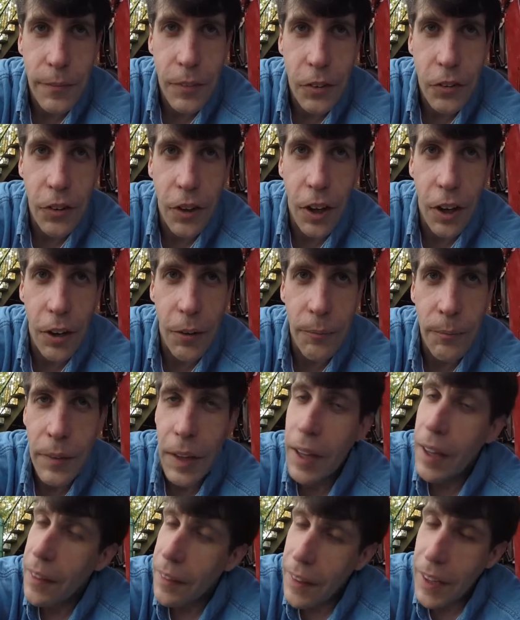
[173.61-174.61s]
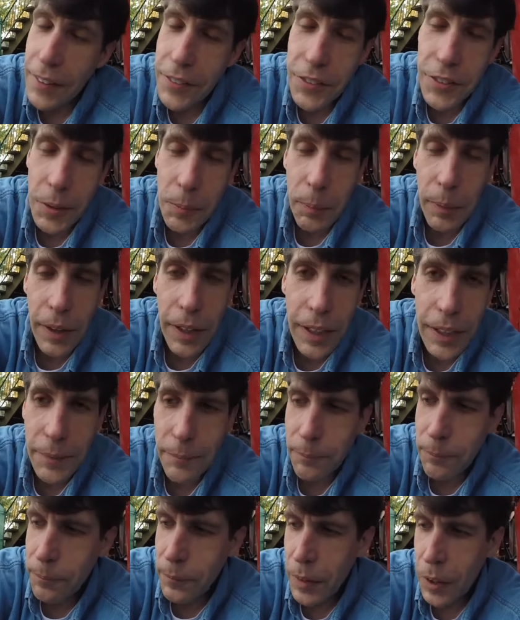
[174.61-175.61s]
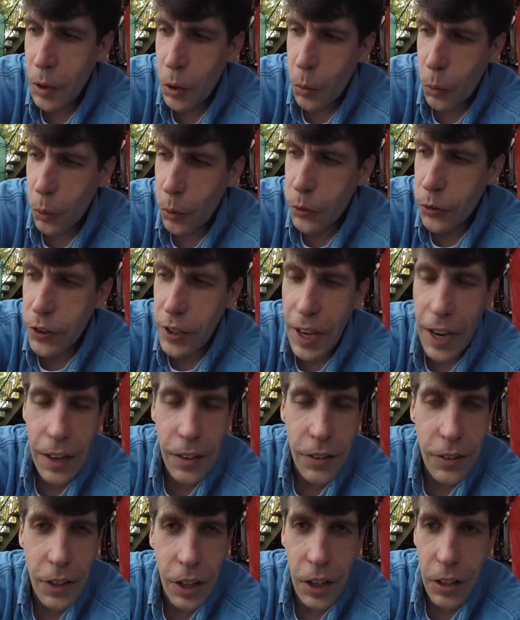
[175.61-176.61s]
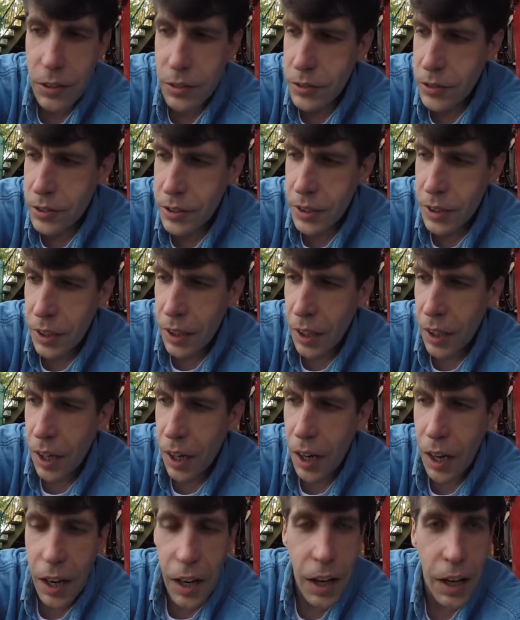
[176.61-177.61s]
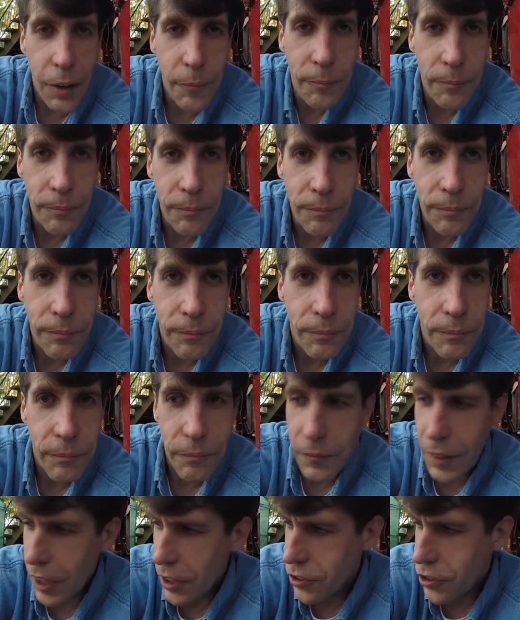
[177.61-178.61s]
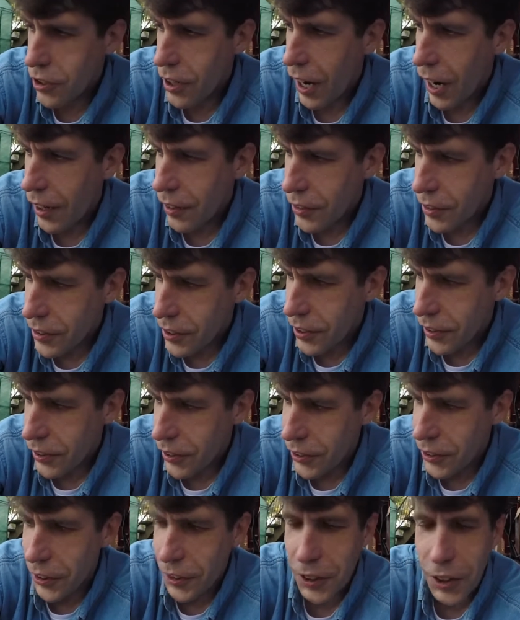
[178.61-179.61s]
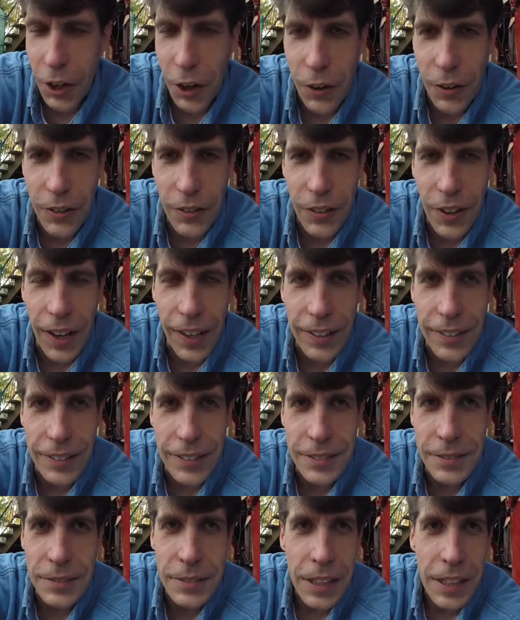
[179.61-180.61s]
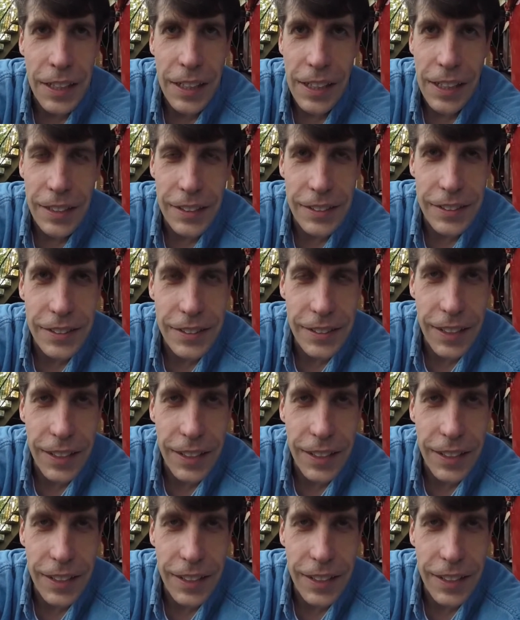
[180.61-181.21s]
So that's the plan. We'll see how it goes. Not sure how this is going to go exactly. This is